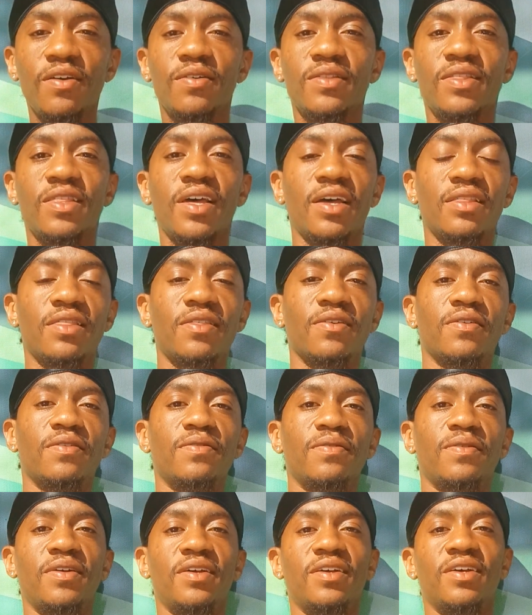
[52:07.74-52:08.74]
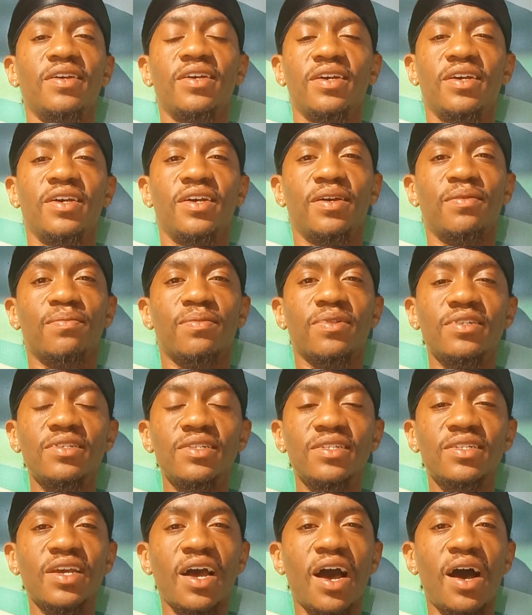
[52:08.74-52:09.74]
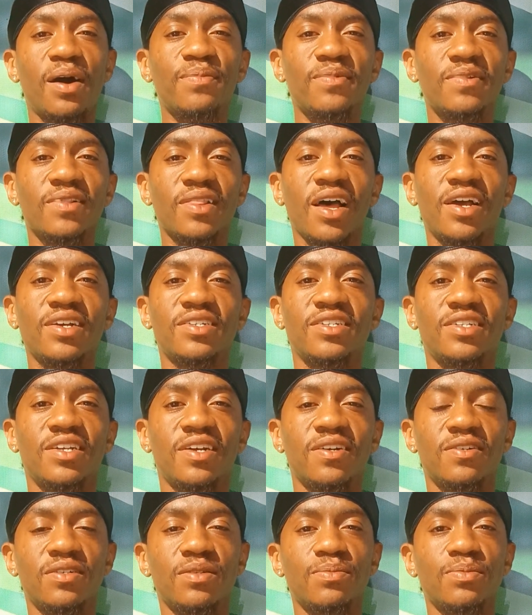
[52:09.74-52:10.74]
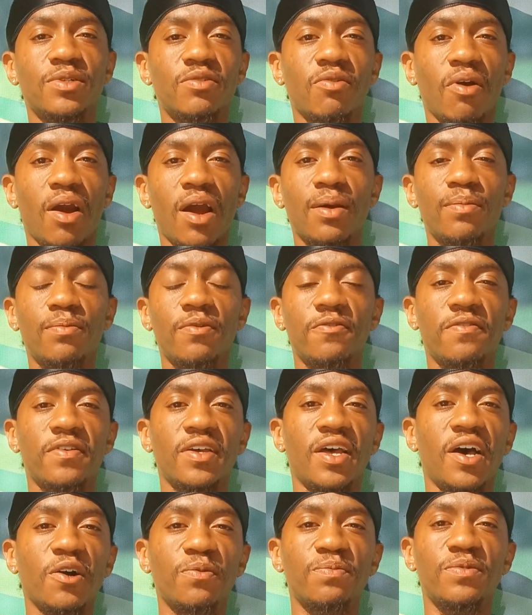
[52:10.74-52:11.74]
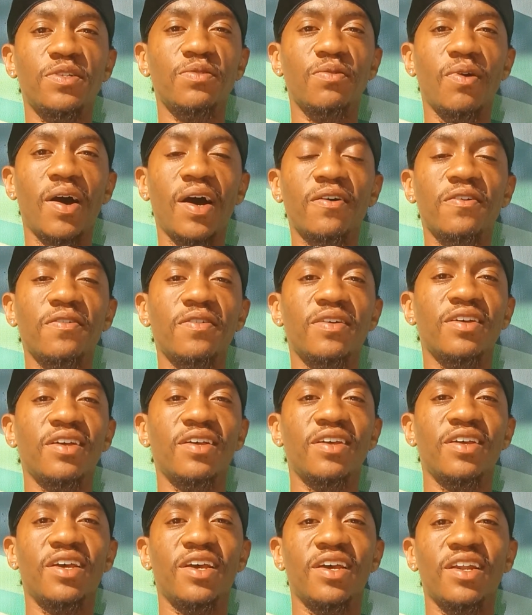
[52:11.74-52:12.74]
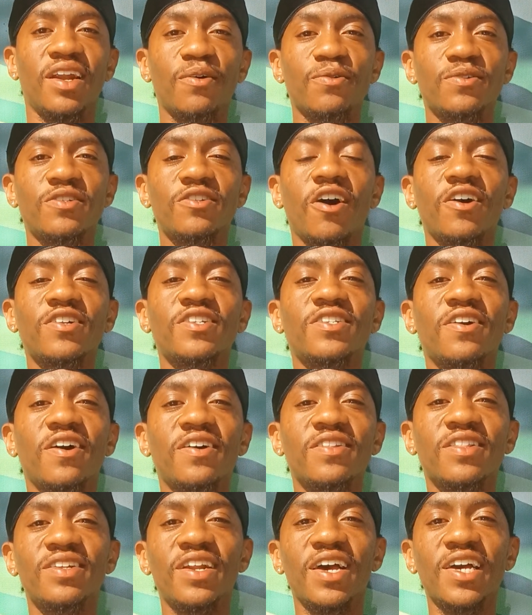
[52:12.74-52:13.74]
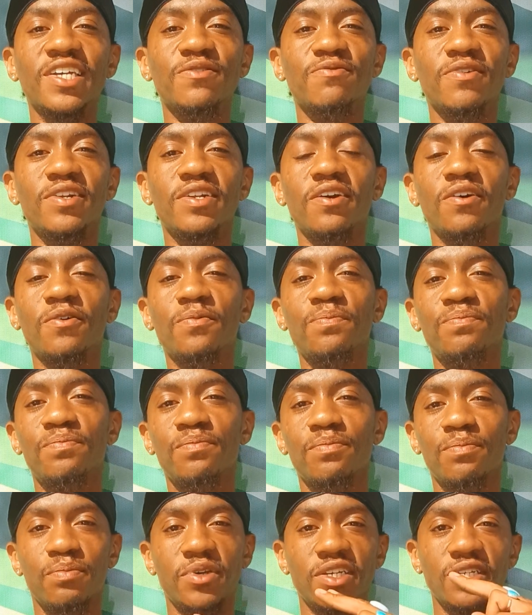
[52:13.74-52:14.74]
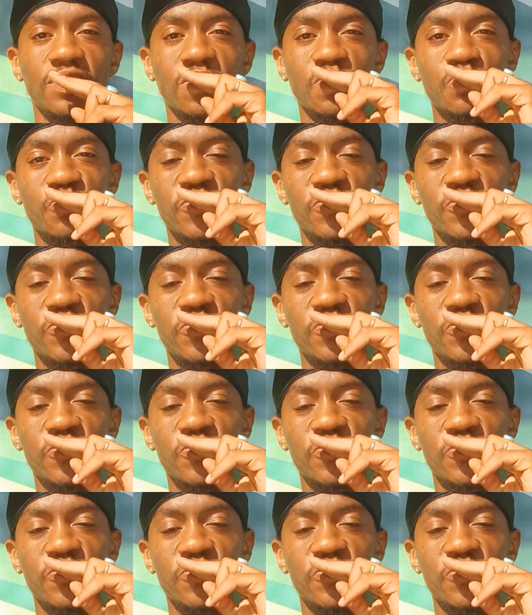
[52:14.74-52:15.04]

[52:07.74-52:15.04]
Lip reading: That though, please comment, like, share, subscribe if it helped you out, and I will talk to you on the next video. Peace.